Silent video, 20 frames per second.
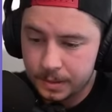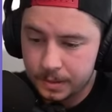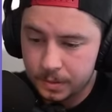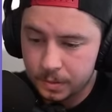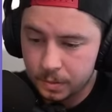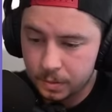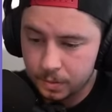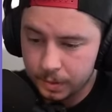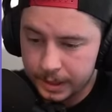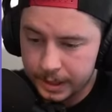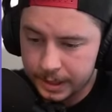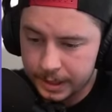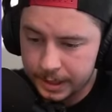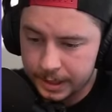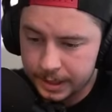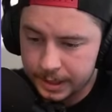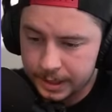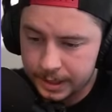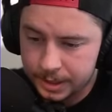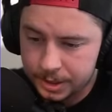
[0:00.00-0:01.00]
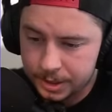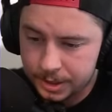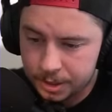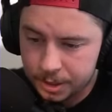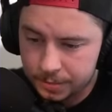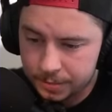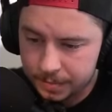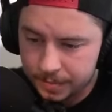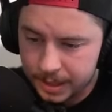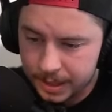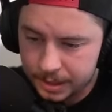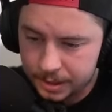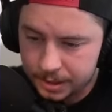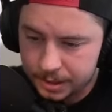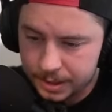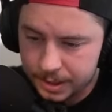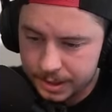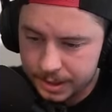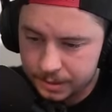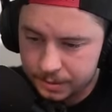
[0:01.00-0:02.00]
Rage the super miners.
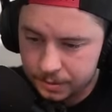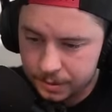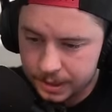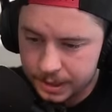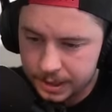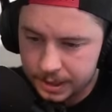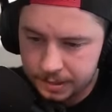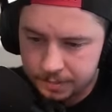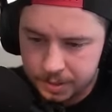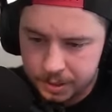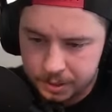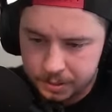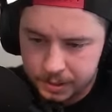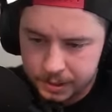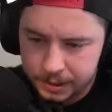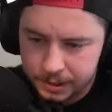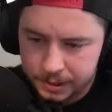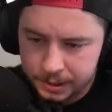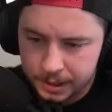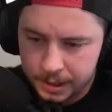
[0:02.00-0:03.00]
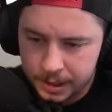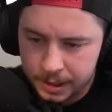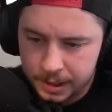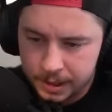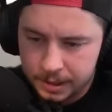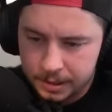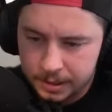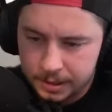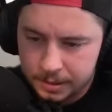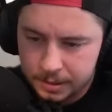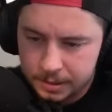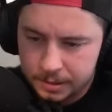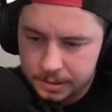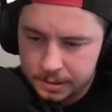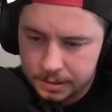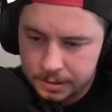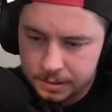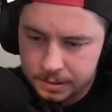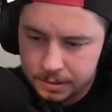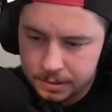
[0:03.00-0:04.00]
They get through the king pretty quickly.
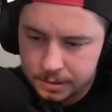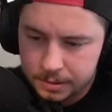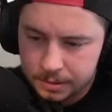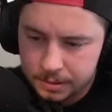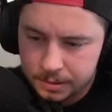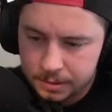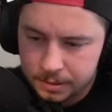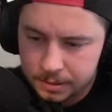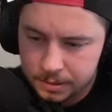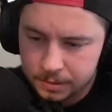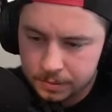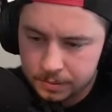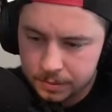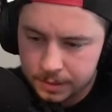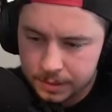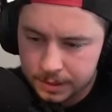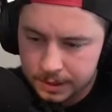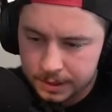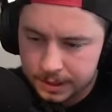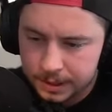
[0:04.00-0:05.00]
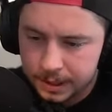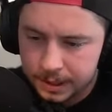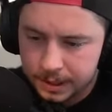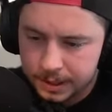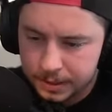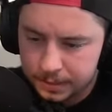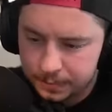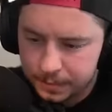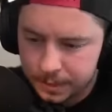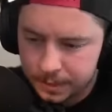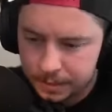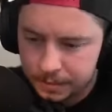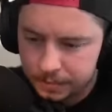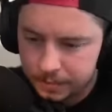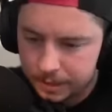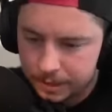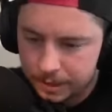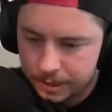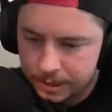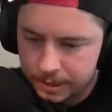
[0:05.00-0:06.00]
Oh, wait, the king's over here. What
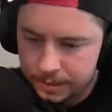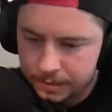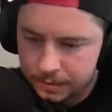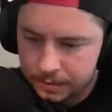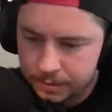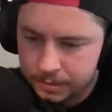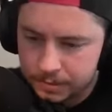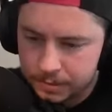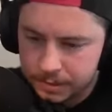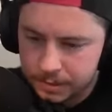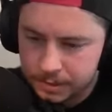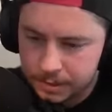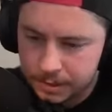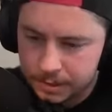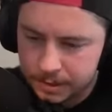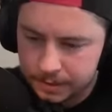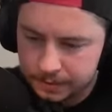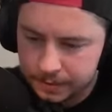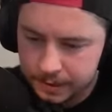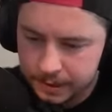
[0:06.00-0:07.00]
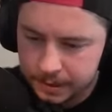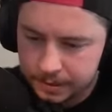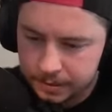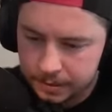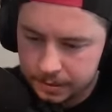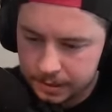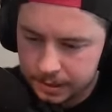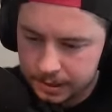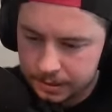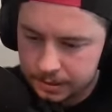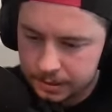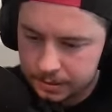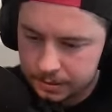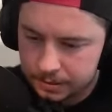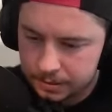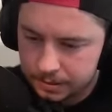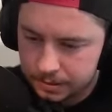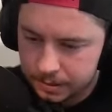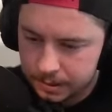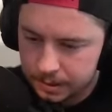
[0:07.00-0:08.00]
did they get through? A different hero. I don't know.
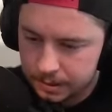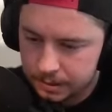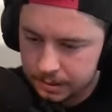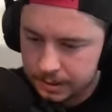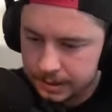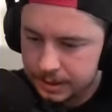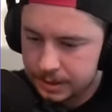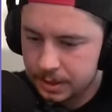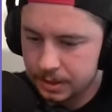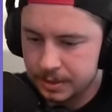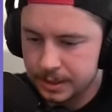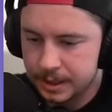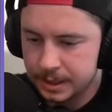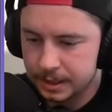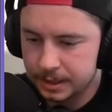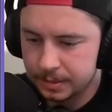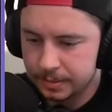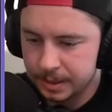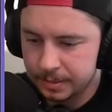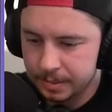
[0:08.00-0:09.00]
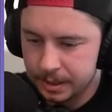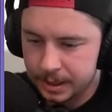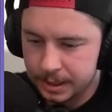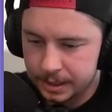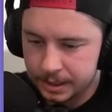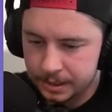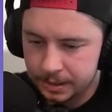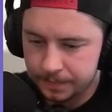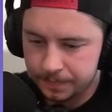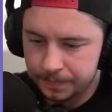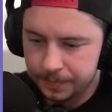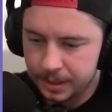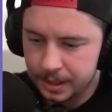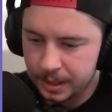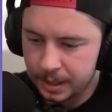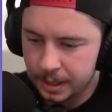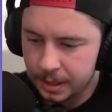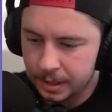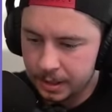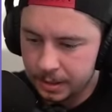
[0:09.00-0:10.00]
Lexnos is a little bit blind.
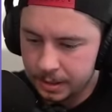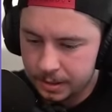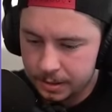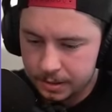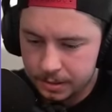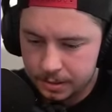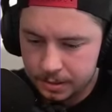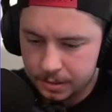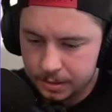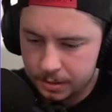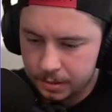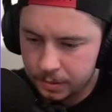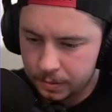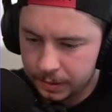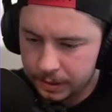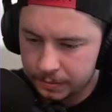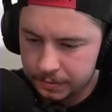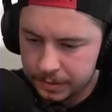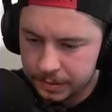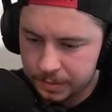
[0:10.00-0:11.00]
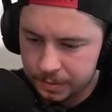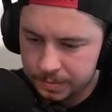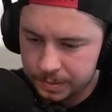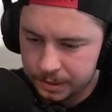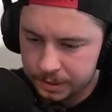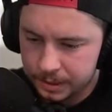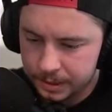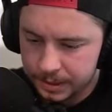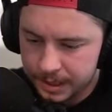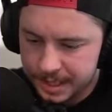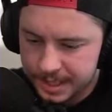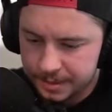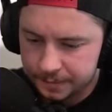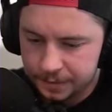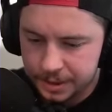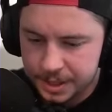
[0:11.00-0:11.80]
Queen went to ability. Last free